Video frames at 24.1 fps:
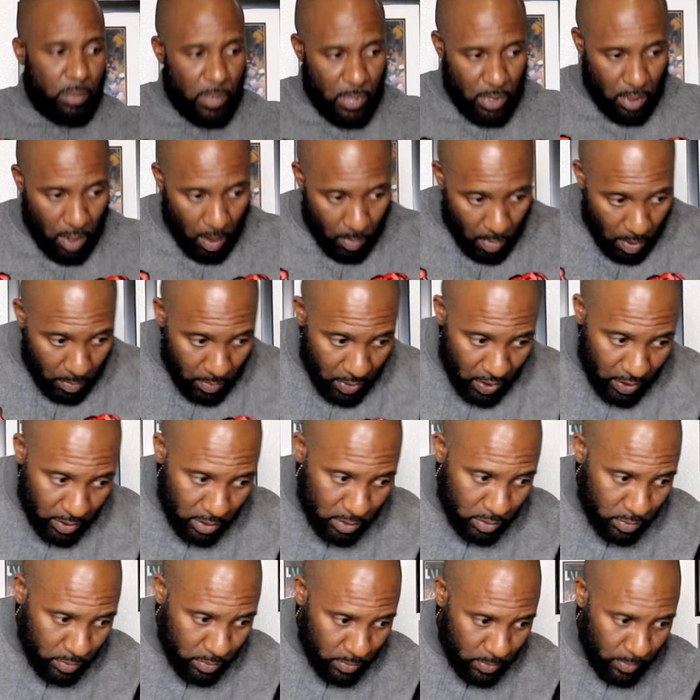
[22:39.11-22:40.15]
And all my
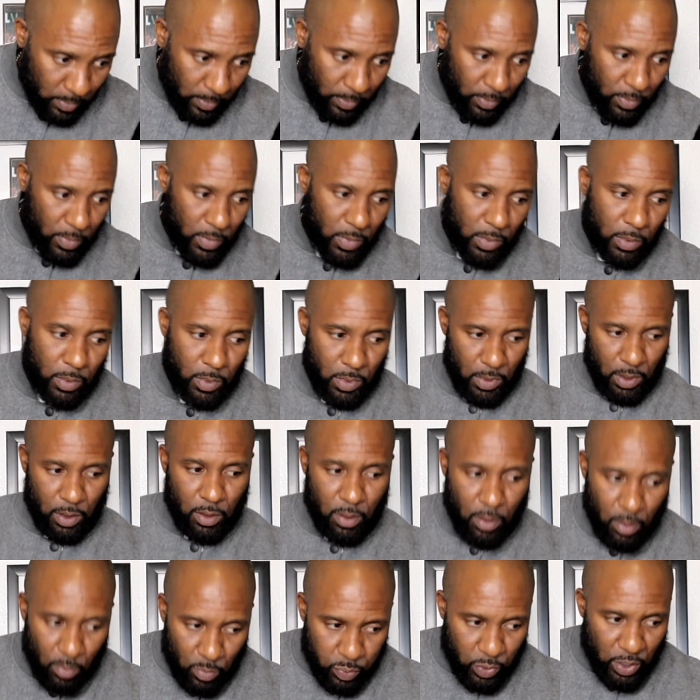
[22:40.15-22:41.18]
mother's
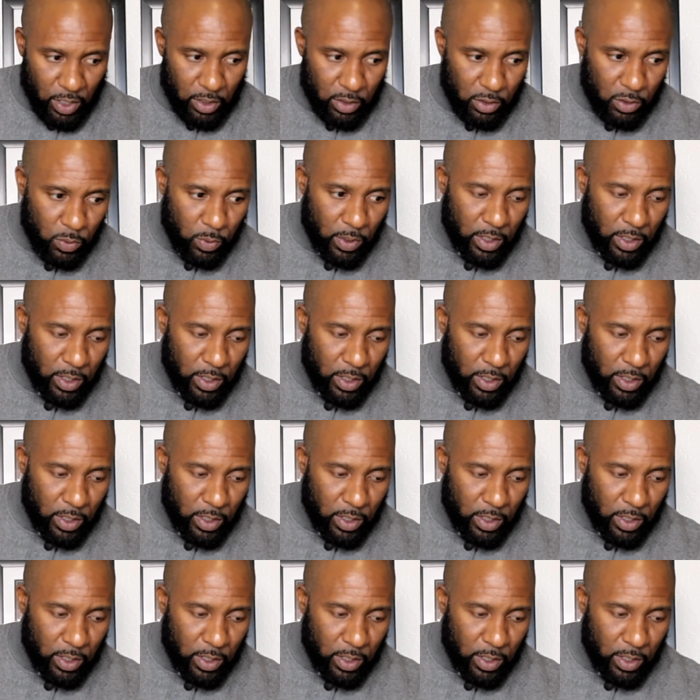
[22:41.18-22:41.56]
brothers